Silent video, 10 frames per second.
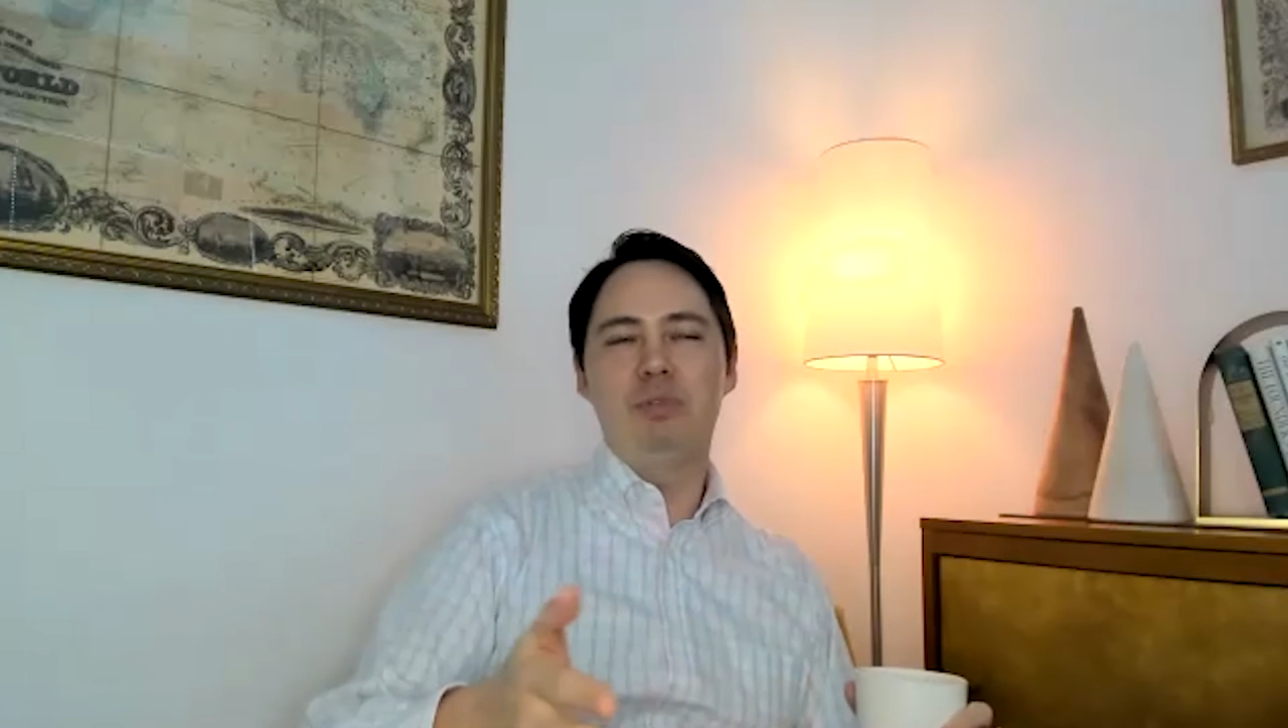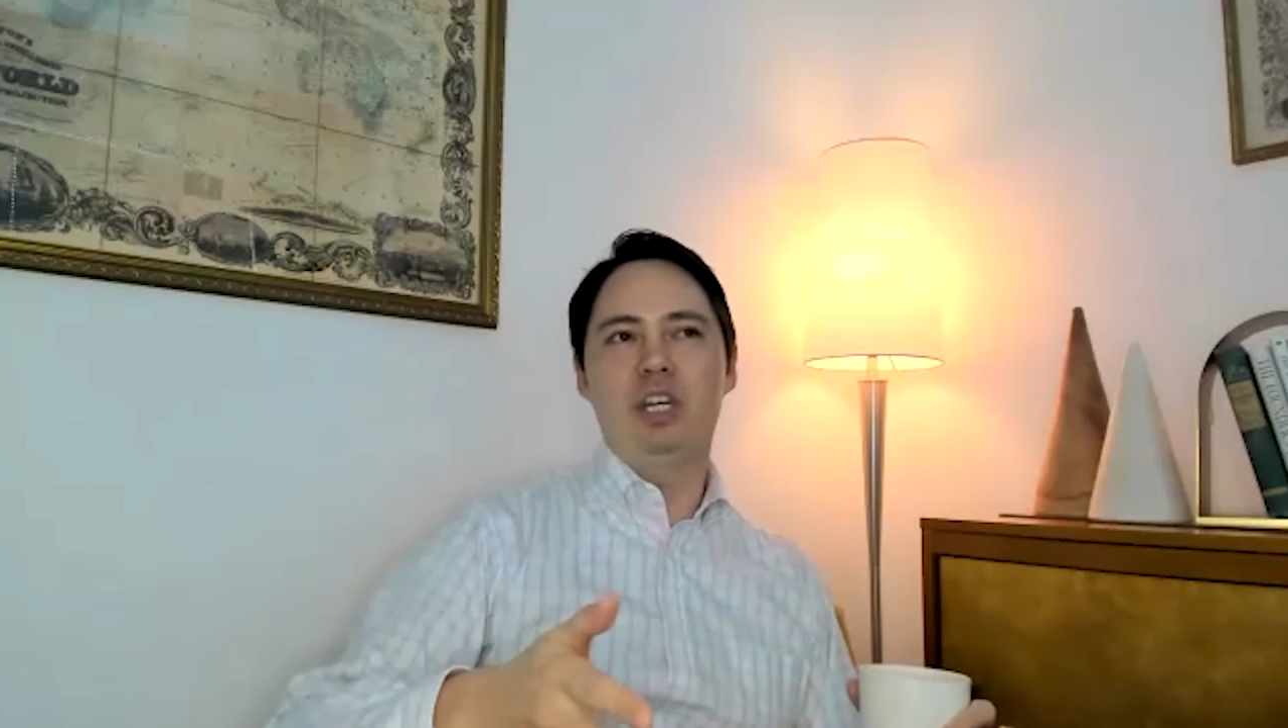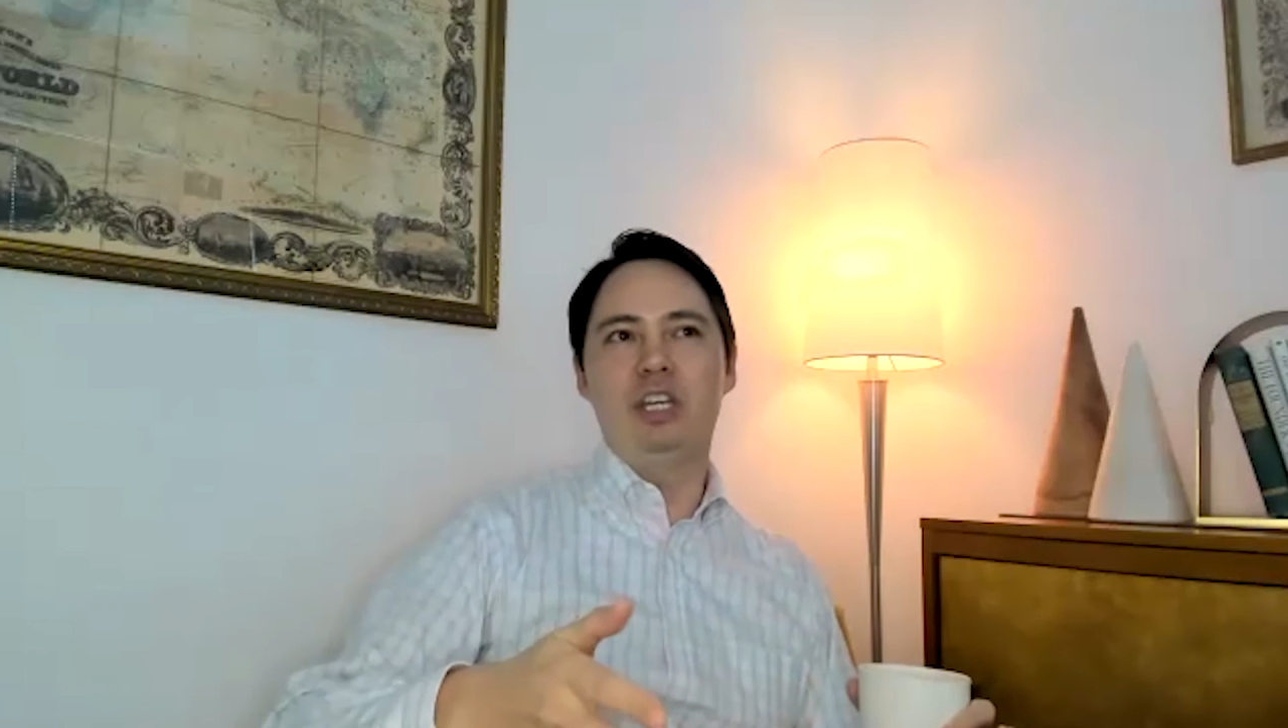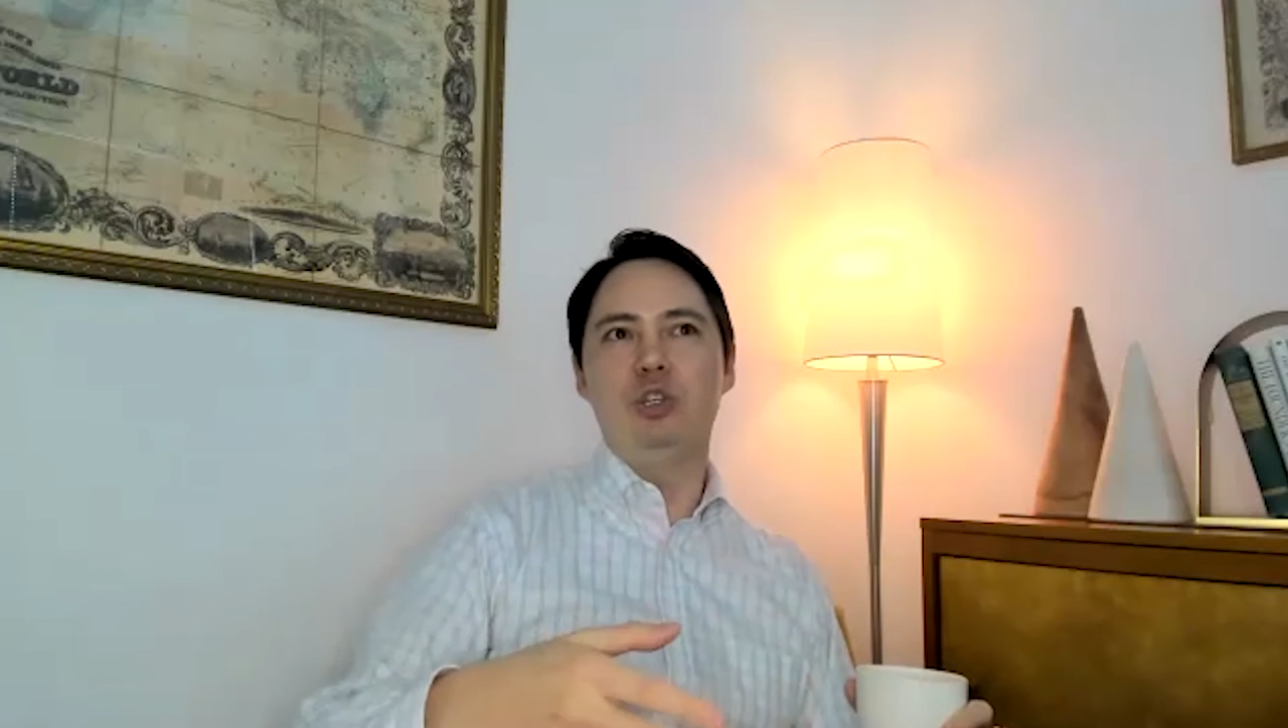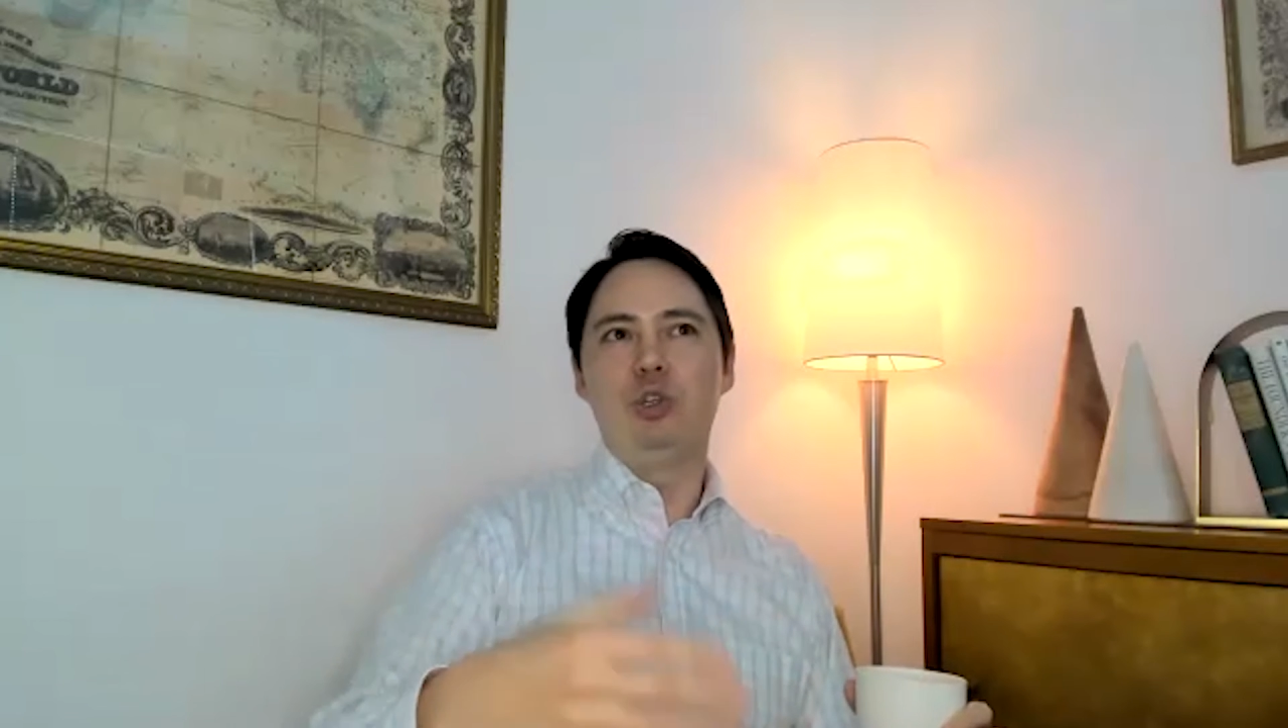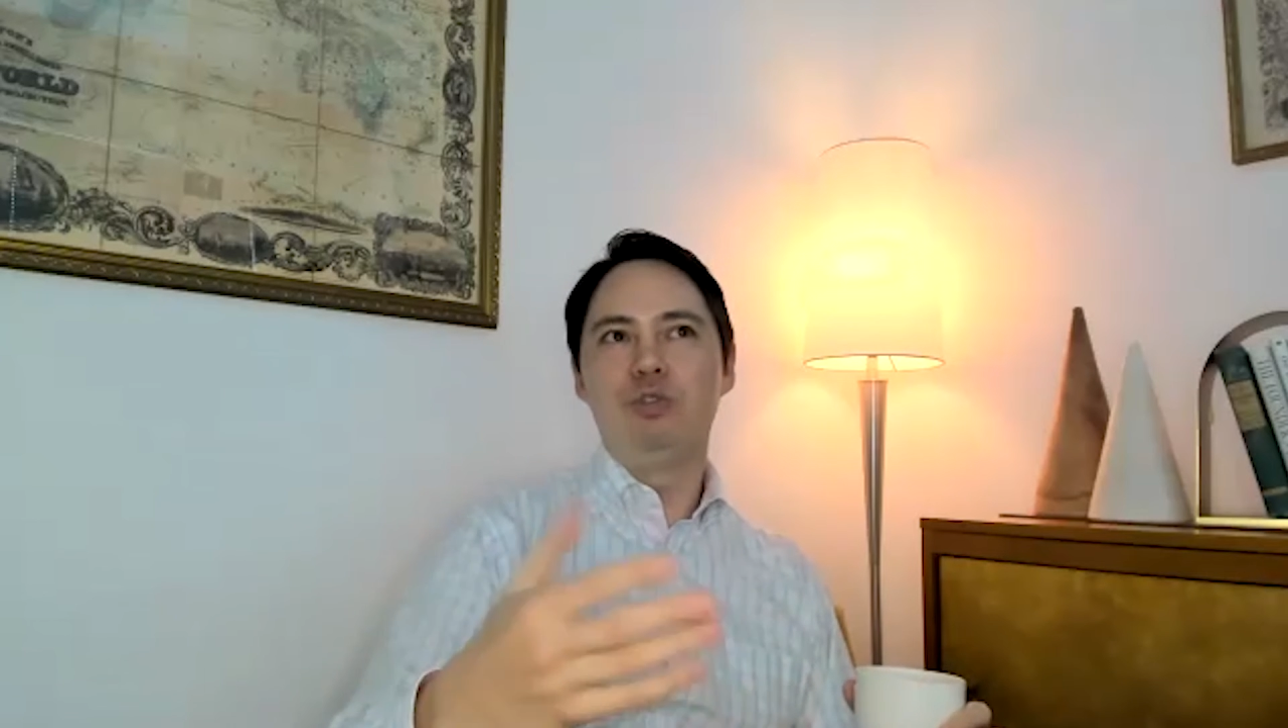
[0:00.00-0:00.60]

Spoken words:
that you've